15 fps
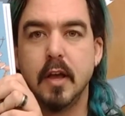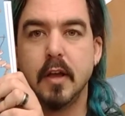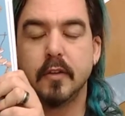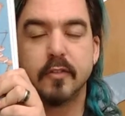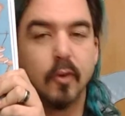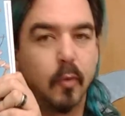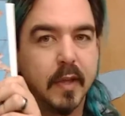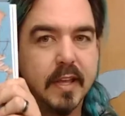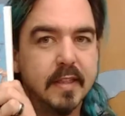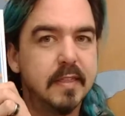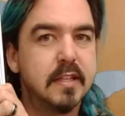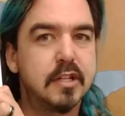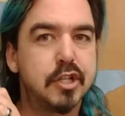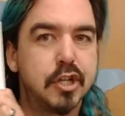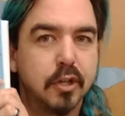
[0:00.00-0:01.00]
So in
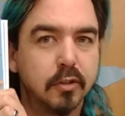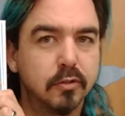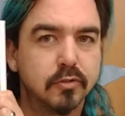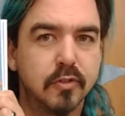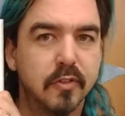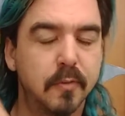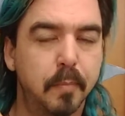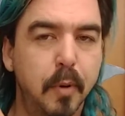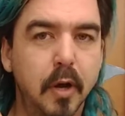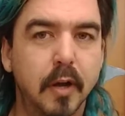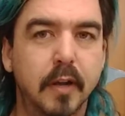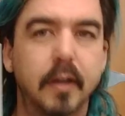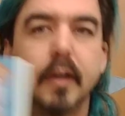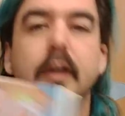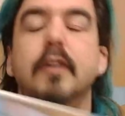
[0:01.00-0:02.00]
the children's
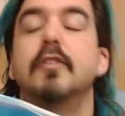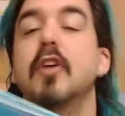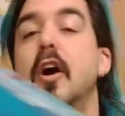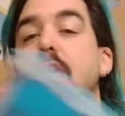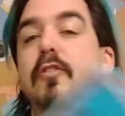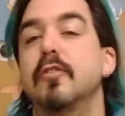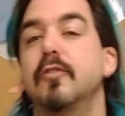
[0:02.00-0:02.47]
book, Dr.